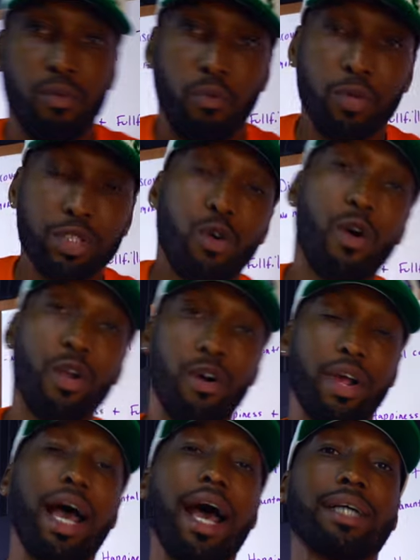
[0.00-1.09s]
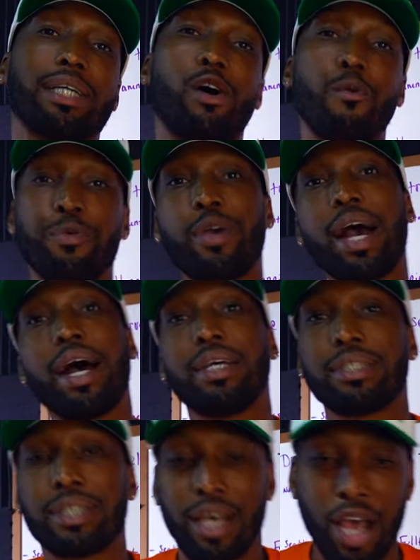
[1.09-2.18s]
What's going on, guys? I hope you
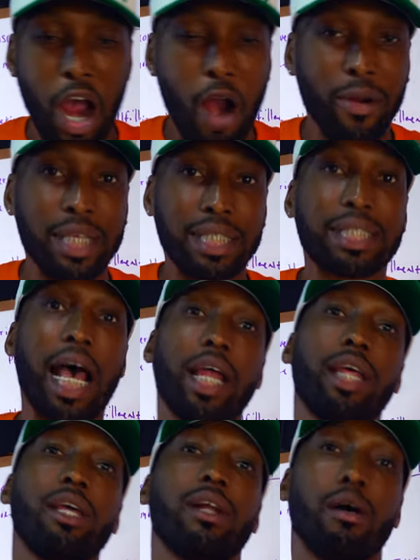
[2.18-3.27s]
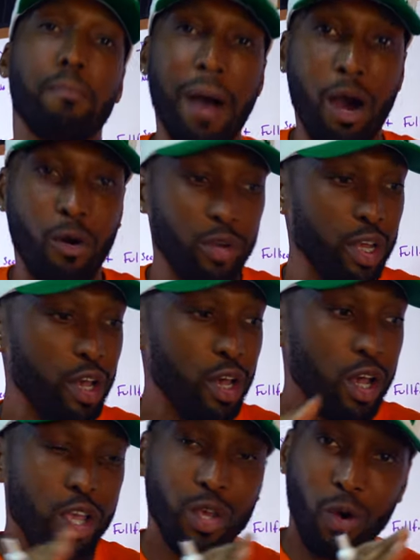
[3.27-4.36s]
guys are excited about
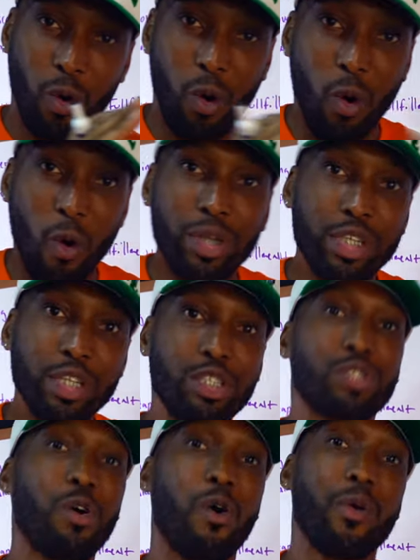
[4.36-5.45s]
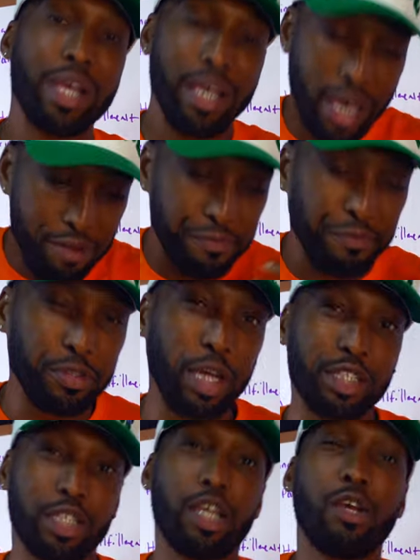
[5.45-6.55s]
your origin story and
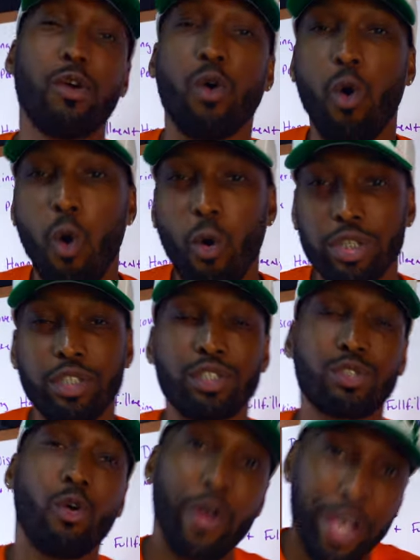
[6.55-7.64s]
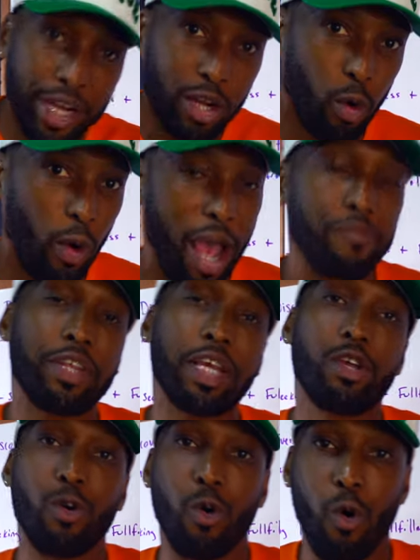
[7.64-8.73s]
flushing your origin story and crafting
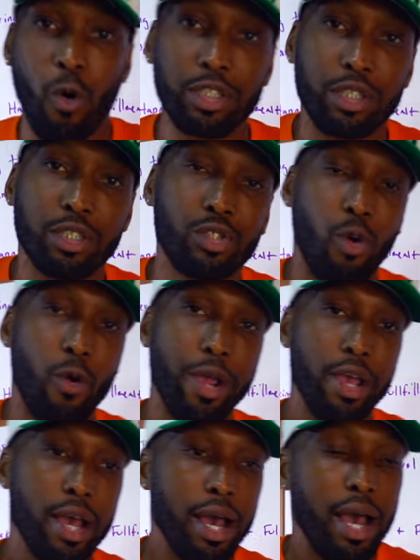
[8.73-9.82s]
your origin story.